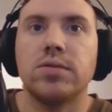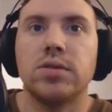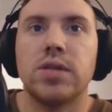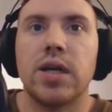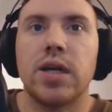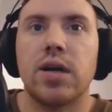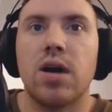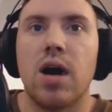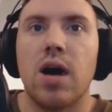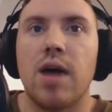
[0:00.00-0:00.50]

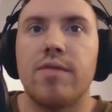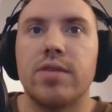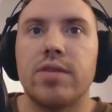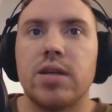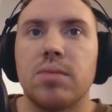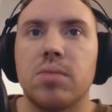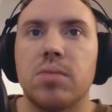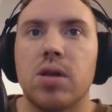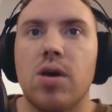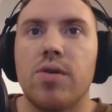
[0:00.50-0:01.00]
Cut
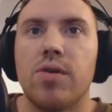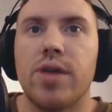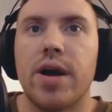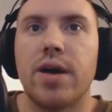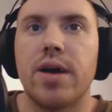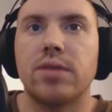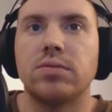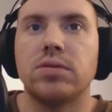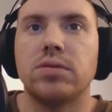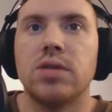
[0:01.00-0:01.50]
everything below
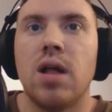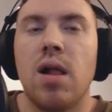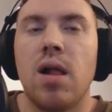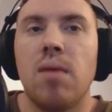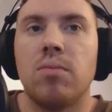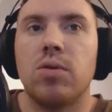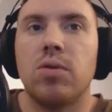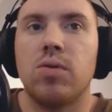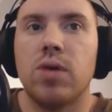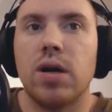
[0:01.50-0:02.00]
there.
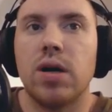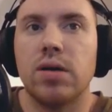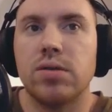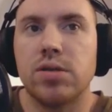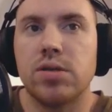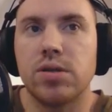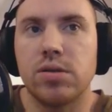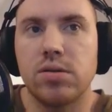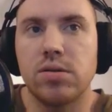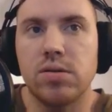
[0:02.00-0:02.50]
But what I'll
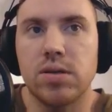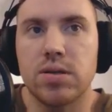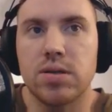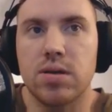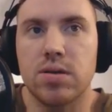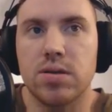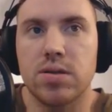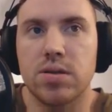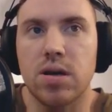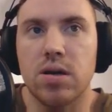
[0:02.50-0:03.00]
do is I'll
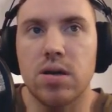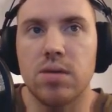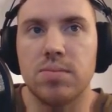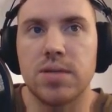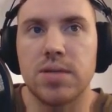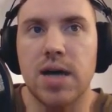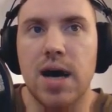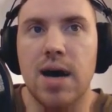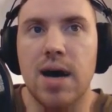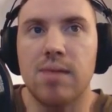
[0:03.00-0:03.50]
start up
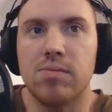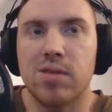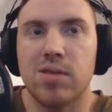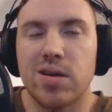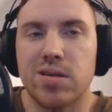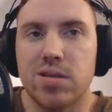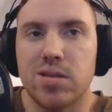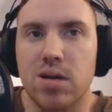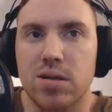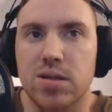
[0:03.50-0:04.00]
top where it
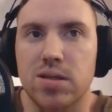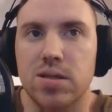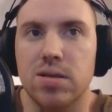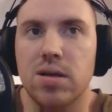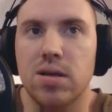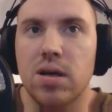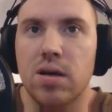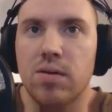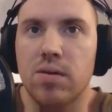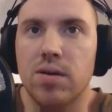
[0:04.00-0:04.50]

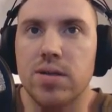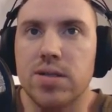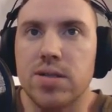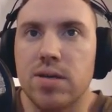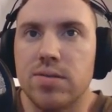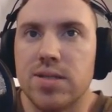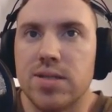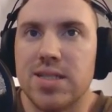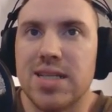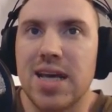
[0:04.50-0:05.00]

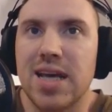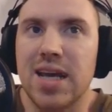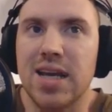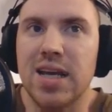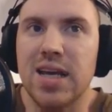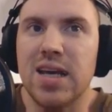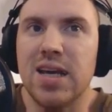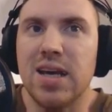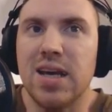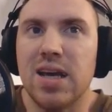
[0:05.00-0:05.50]
sounds
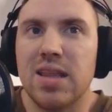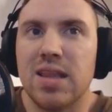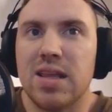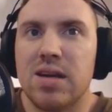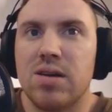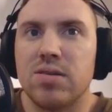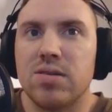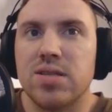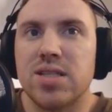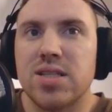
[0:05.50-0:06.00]
tinny, and then
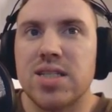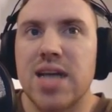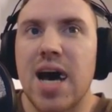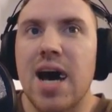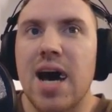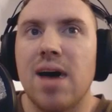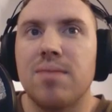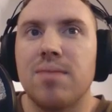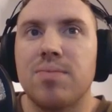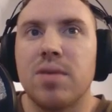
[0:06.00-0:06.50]
I'll
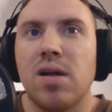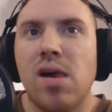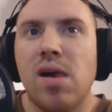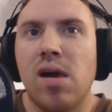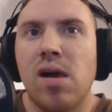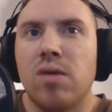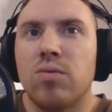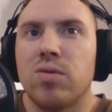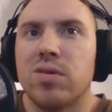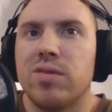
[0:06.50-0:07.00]
stop
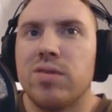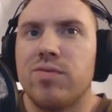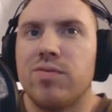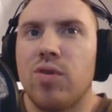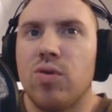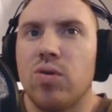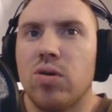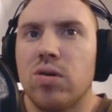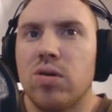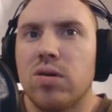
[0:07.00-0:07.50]
where the
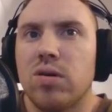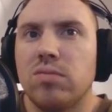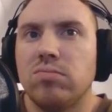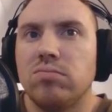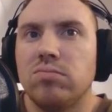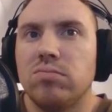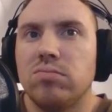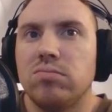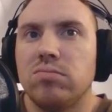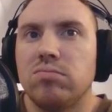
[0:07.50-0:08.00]
vocal
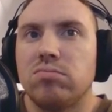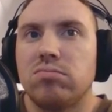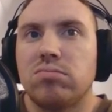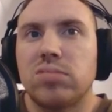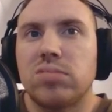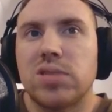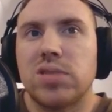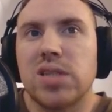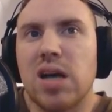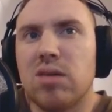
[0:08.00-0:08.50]

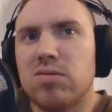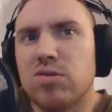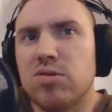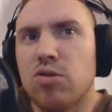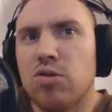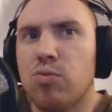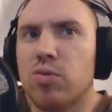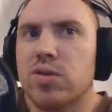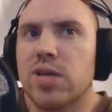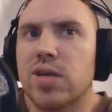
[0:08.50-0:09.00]
sounds
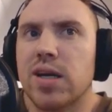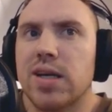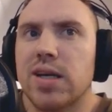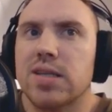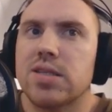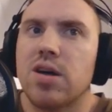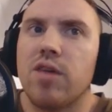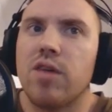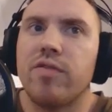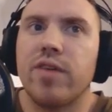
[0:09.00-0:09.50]
almost like
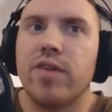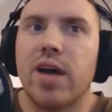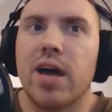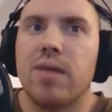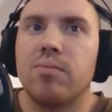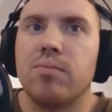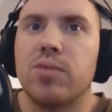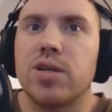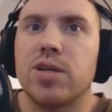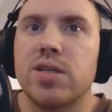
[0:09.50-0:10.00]
itself
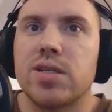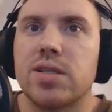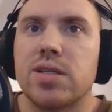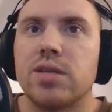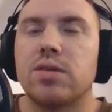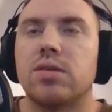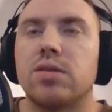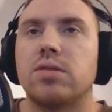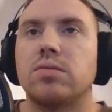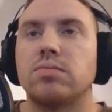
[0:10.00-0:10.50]
again, but
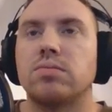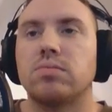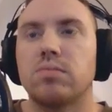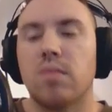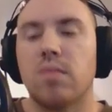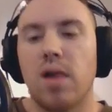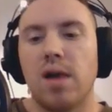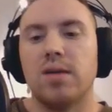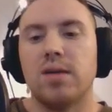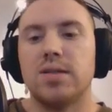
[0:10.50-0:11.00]
still
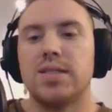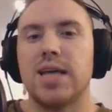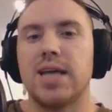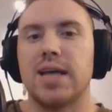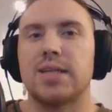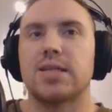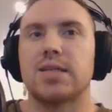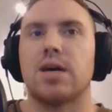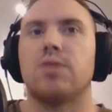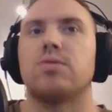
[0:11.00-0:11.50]

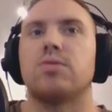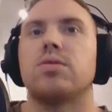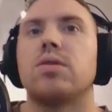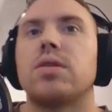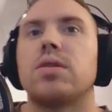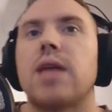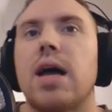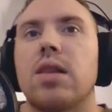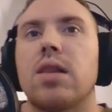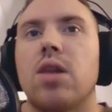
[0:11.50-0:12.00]
takes out
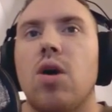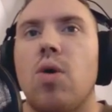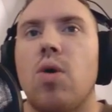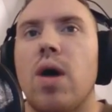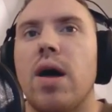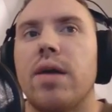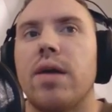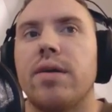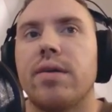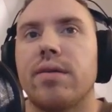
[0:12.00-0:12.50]
that low
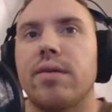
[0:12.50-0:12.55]
end.